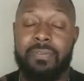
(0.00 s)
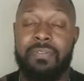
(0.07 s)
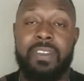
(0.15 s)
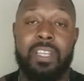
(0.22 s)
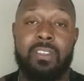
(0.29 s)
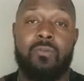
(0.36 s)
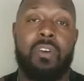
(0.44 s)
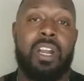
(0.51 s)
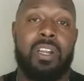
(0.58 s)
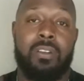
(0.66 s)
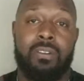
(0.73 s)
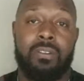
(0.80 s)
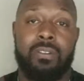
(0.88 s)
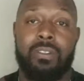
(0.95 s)
the 5th
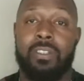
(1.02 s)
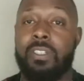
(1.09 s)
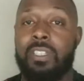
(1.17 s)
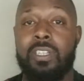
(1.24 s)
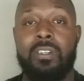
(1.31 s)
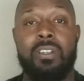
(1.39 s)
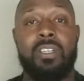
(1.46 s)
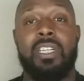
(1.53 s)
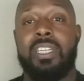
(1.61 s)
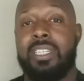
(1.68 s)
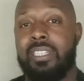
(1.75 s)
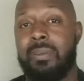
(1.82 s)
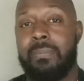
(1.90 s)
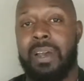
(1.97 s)
round. You still could
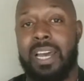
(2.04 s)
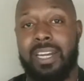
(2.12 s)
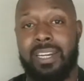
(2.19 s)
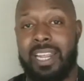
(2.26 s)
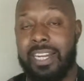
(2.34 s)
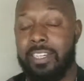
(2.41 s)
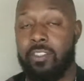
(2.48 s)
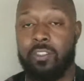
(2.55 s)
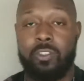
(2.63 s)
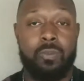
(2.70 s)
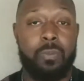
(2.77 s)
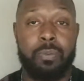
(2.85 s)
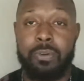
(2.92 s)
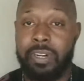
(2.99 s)
get somebody like
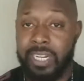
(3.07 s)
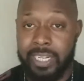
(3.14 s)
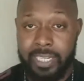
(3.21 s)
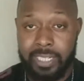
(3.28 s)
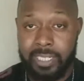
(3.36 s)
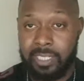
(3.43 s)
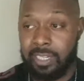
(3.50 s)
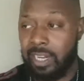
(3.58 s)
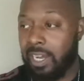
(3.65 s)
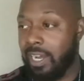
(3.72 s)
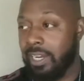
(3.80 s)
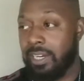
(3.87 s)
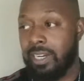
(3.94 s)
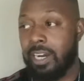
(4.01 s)
Drew Brees,
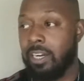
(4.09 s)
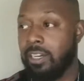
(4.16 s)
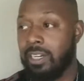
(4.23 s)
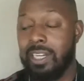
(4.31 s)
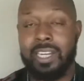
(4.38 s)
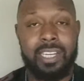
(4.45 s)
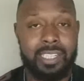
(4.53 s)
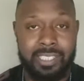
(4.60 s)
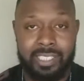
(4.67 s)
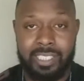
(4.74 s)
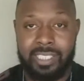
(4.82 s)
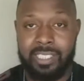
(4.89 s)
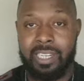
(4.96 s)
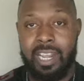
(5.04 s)
Kirk
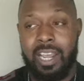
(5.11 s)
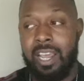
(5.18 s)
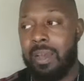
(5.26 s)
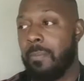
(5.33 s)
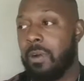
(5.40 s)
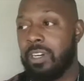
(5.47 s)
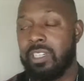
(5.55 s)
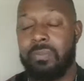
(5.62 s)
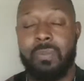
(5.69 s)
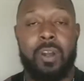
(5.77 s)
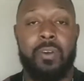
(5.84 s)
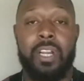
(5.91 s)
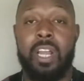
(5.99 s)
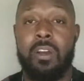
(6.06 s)
Cousins, Marcus
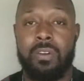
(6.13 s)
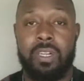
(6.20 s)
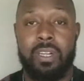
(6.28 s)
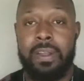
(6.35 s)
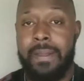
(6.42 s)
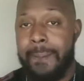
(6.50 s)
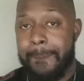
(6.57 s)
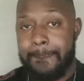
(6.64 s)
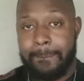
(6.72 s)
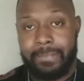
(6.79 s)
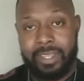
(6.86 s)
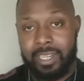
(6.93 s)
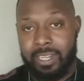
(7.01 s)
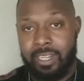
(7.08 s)
Mariota,
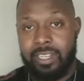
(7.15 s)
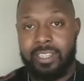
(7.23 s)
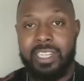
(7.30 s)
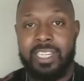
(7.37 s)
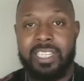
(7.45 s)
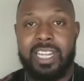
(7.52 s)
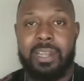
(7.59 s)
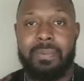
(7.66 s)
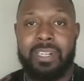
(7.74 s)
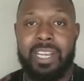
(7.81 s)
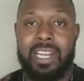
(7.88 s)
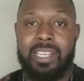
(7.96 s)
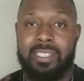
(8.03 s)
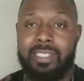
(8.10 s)
these type of
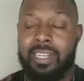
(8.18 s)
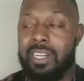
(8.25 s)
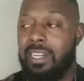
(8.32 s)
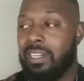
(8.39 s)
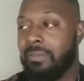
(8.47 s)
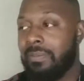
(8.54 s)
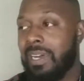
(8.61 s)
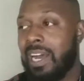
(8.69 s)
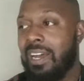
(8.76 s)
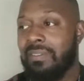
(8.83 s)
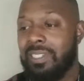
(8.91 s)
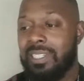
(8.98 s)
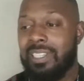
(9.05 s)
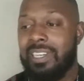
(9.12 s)
guys.
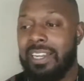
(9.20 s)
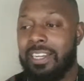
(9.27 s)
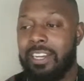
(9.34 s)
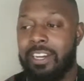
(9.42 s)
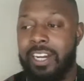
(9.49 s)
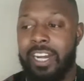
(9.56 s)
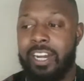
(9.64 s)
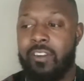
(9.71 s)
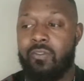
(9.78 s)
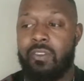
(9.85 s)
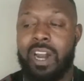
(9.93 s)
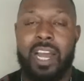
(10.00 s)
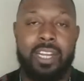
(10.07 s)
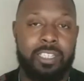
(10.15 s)
Obviously, like your Aaron
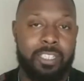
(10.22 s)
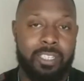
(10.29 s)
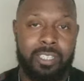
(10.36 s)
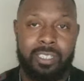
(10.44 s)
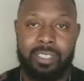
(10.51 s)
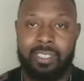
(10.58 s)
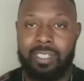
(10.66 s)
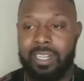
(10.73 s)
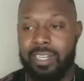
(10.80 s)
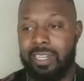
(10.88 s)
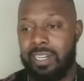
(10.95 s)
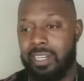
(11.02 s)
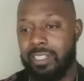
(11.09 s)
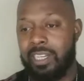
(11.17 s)
Rodgers
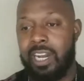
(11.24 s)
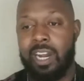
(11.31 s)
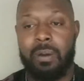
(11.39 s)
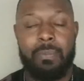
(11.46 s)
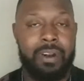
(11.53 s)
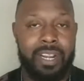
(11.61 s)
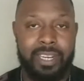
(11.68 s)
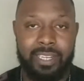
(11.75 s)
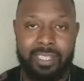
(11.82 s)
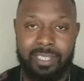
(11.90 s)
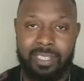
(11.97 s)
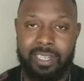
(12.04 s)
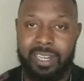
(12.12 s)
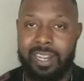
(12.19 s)
and Tom
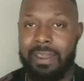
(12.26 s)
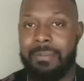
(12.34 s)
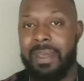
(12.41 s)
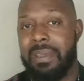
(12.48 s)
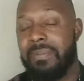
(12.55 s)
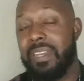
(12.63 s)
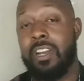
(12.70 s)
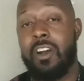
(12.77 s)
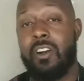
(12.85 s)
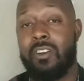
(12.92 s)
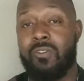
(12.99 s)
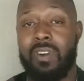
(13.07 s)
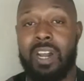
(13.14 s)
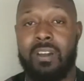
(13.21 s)
Brady's, they may be
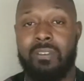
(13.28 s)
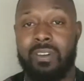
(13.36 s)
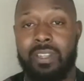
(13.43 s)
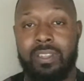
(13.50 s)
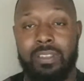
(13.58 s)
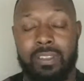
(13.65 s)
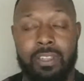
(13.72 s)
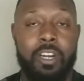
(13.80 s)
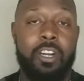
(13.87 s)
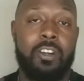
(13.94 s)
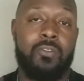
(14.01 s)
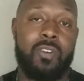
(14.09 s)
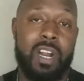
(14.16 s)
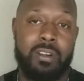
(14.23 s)
going around the
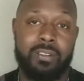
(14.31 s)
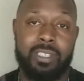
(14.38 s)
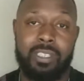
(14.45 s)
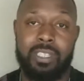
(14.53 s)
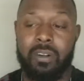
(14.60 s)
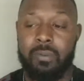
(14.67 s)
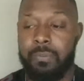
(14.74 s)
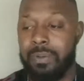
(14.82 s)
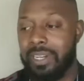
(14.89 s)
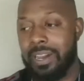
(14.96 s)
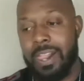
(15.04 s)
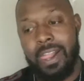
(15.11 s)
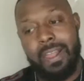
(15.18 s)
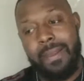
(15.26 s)
3rd round or so, but